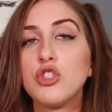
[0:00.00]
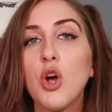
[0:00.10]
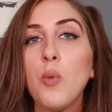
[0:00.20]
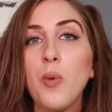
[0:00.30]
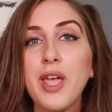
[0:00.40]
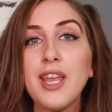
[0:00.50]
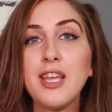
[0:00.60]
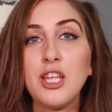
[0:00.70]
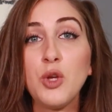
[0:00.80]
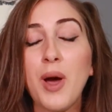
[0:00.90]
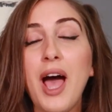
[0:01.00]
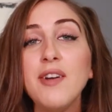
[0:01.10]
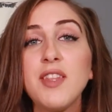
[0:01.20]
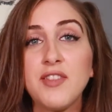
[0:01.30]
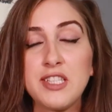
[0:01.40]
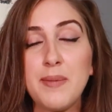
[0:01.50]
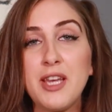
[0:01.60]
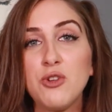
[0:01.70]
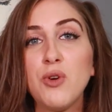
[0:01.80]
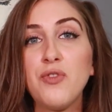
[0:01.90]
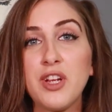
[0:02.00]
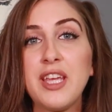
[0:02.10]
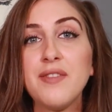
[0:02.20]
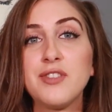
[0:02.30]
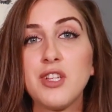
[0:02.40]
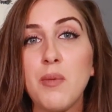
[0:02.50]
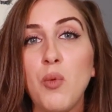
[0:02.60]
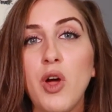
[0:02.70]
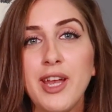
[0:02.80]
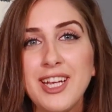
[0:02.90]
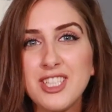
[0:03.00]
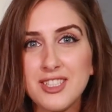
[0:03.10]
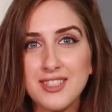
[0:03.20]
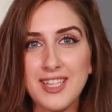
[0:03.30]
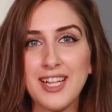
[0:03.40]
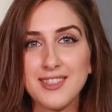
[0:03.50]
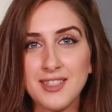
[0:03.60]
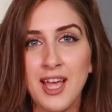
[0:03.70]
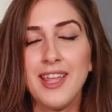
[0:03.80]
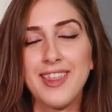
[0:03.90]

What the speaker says: So when you have that resentment and you don't forgive someone, it just sits.